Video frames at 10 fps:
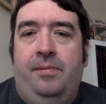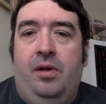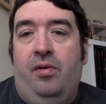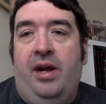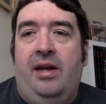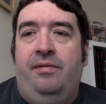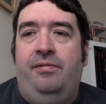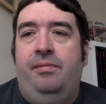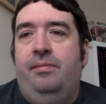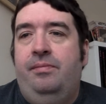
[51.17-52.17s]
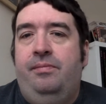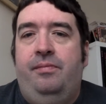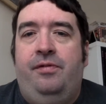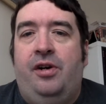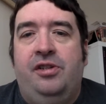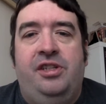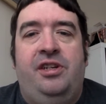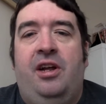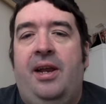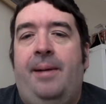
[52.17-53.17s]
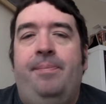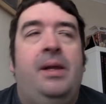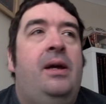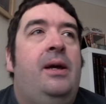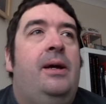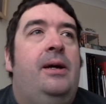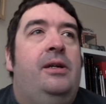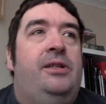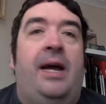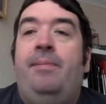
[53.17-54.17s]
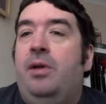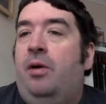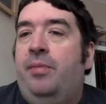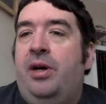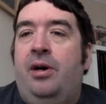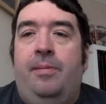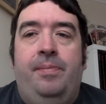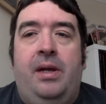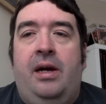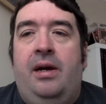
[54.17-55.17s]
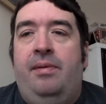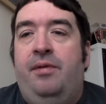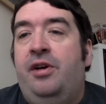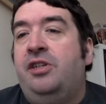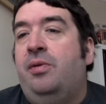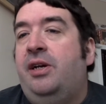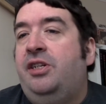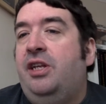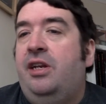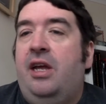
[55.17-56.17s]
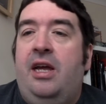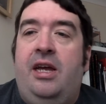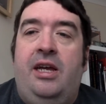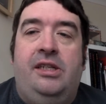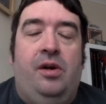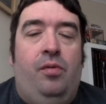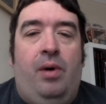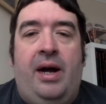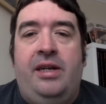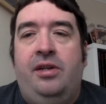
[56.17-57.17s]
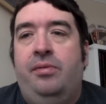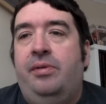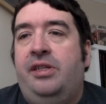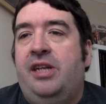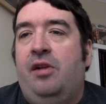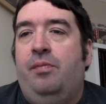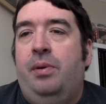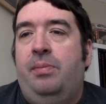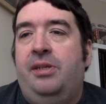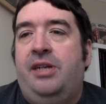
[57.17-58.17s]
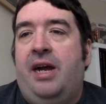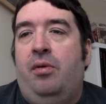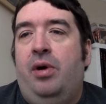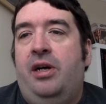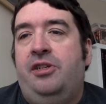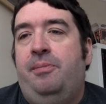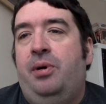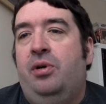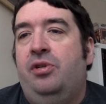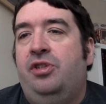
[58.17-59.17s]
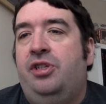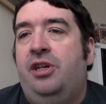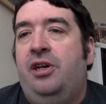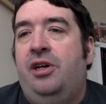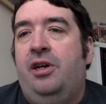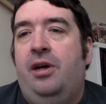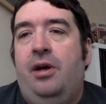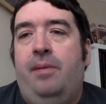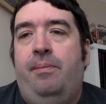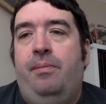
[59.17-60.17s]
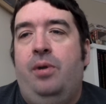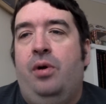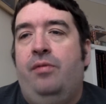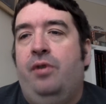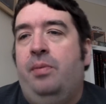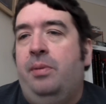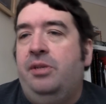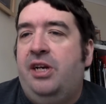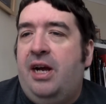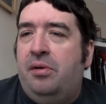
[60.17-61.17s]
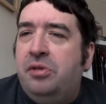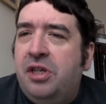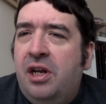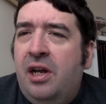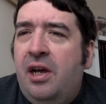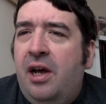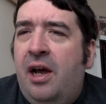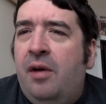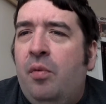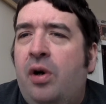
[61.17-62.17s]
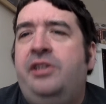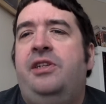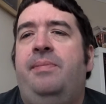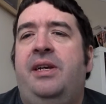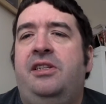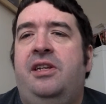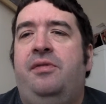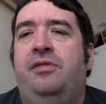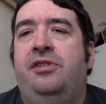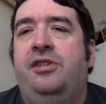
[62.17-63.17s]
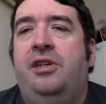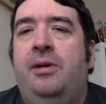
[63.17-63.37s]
creative forces and all that. So yeah, on we go. The first question is, why do we self-publish now as opposed to going for a publishing house, and what is the biggest difference?